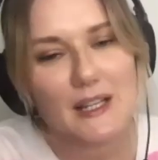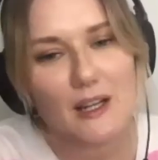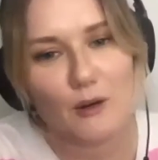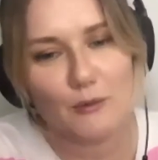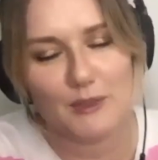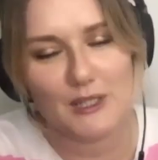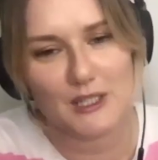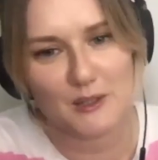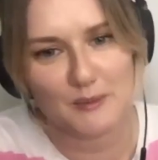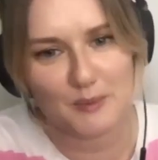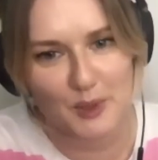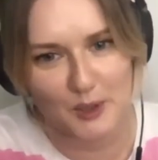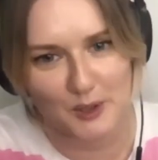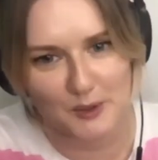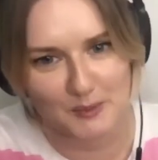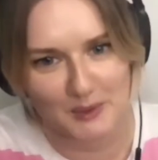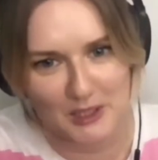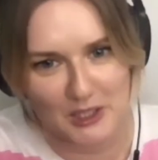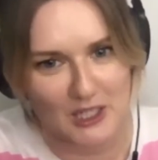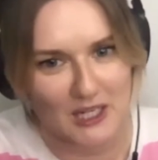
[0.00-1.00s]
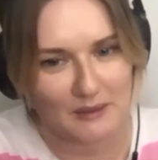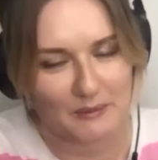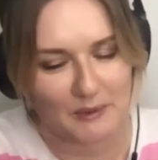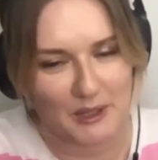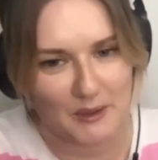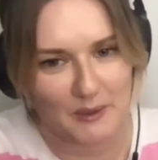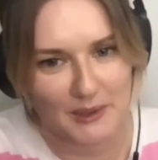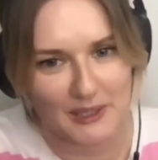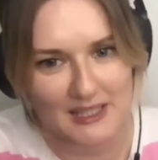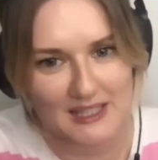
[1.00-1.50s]
read your books by chatting with
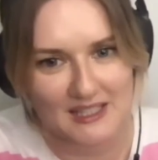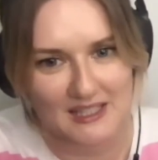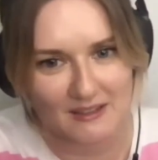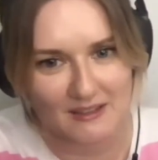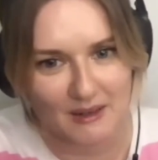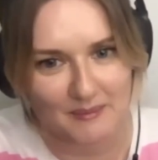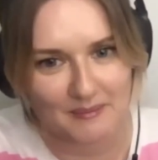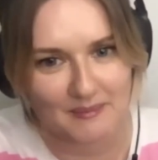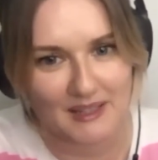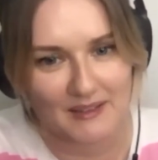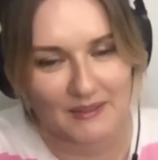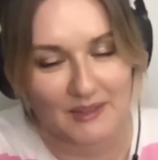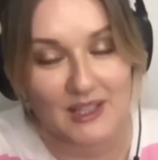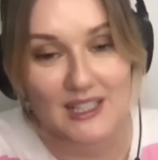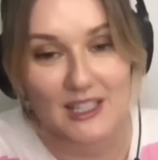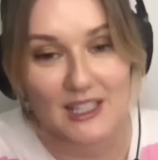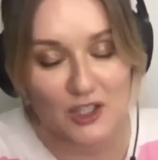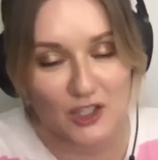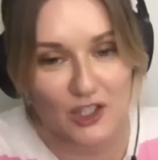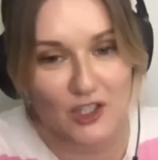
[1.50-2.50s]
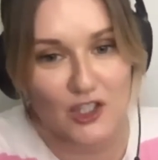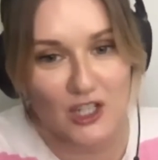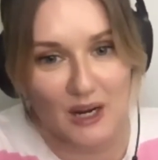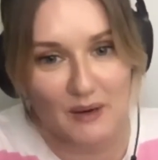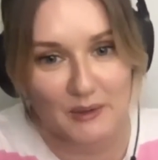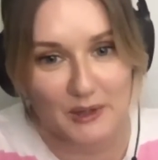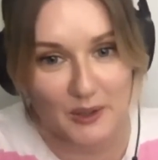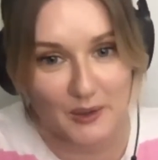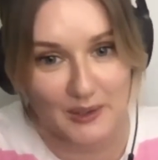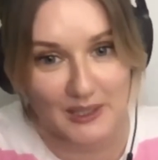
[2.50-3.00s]
you on Instagram, Kevin. They should chat
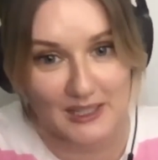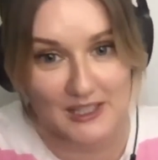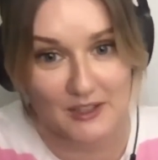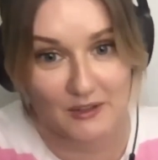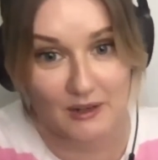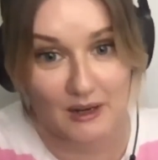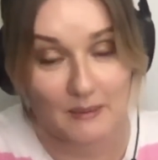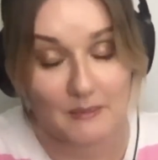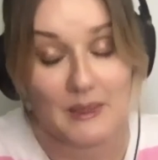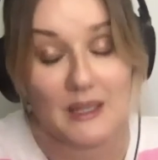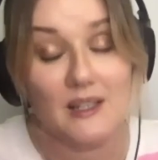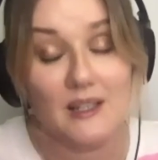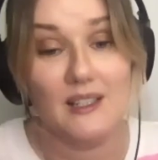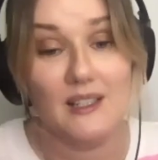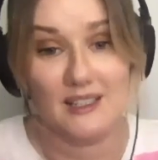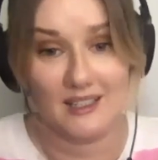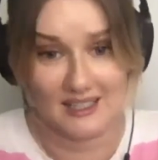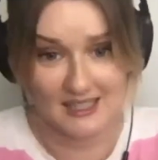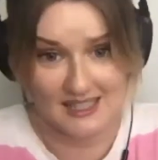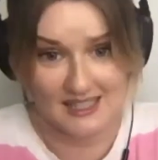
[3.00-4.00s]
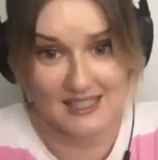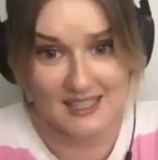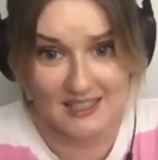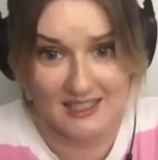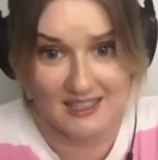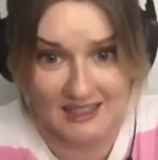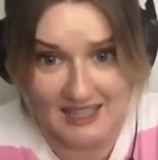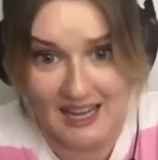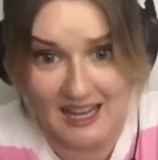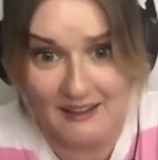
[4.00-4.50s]
with you on Instagram, because it's
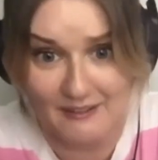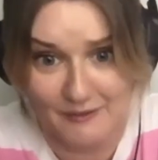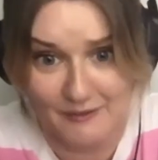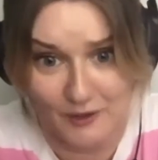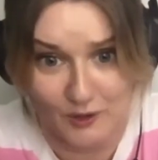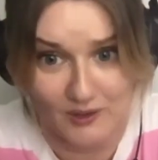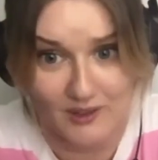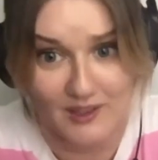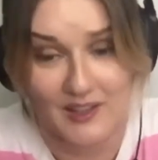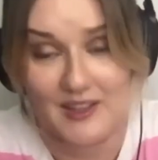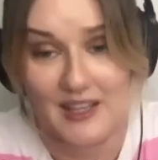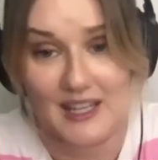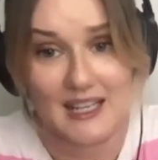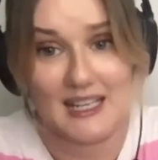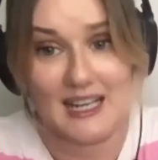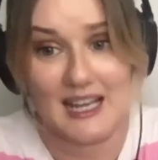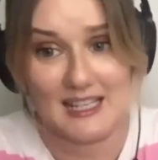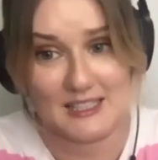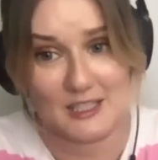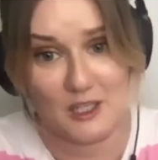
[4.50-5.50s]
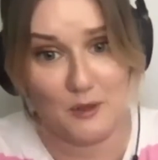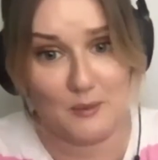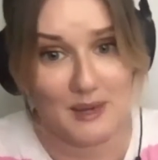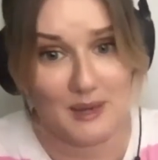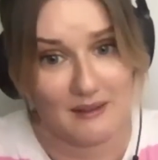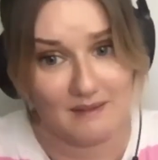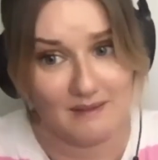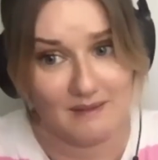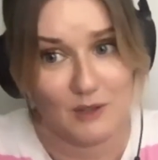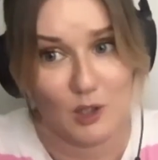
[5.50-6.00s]
delightful, and they can ask you about
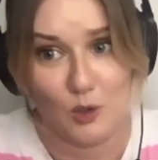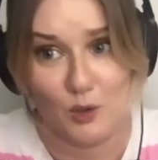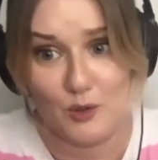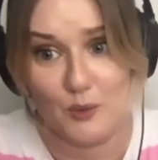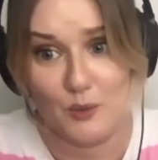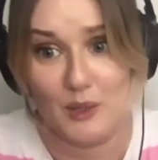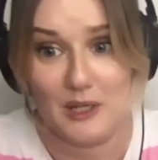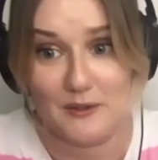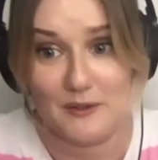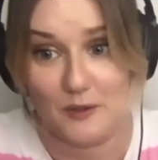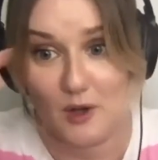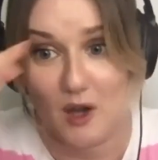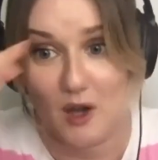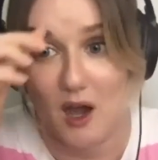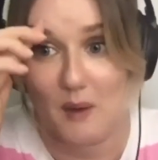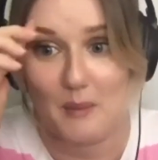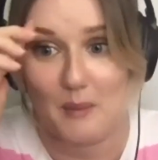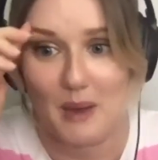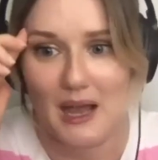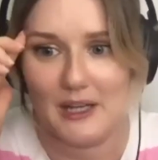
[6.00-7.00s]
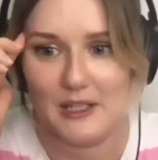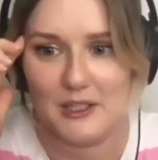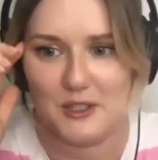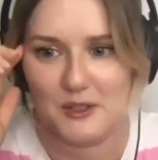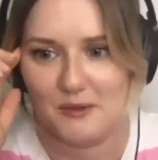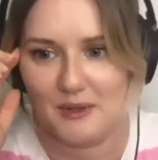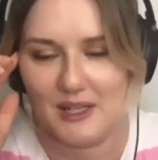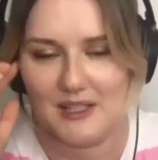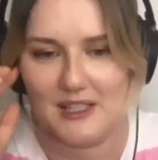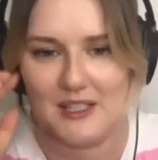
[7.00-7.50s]
all the wonderful art behind you
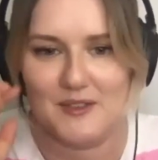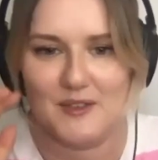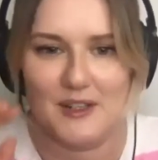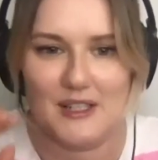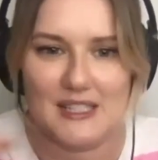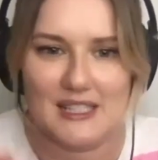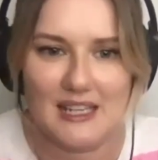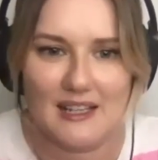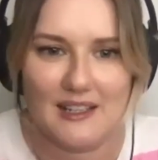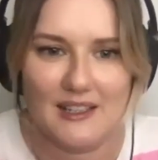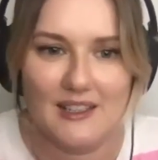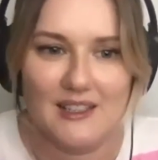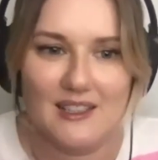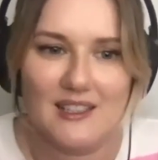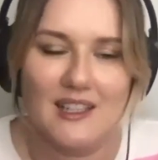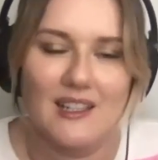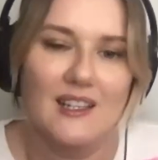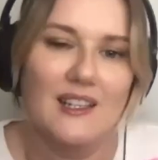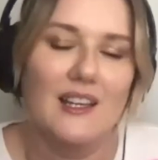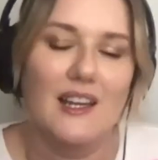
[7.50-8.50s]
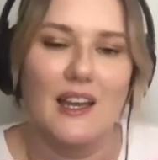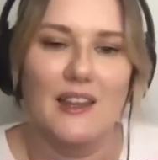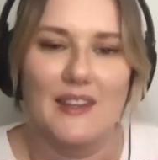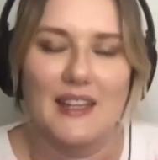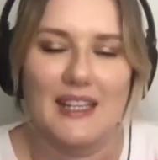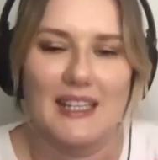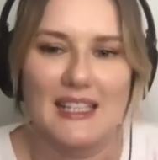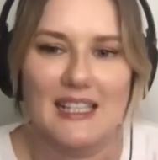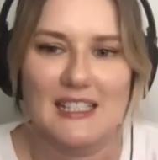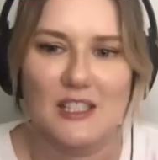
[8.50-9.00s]
right this very second, and they
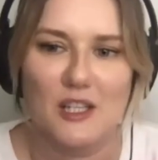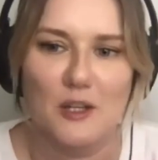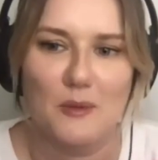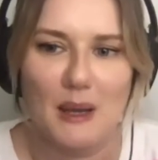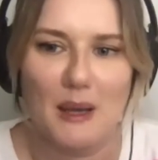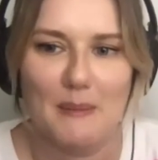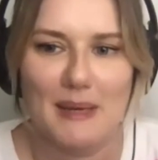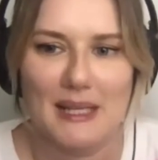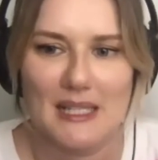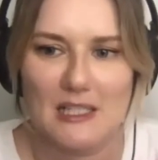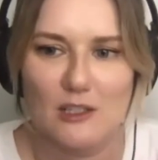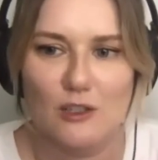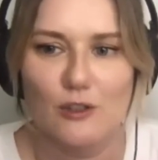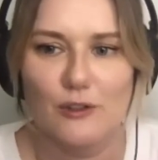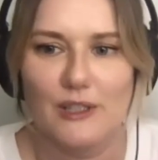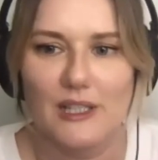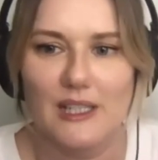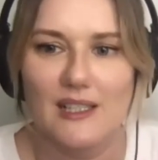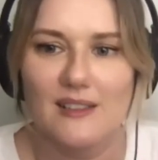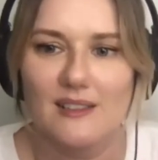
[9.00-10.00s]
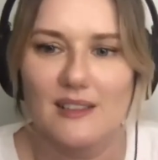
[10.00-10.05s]
can ask you about Mandalorian. I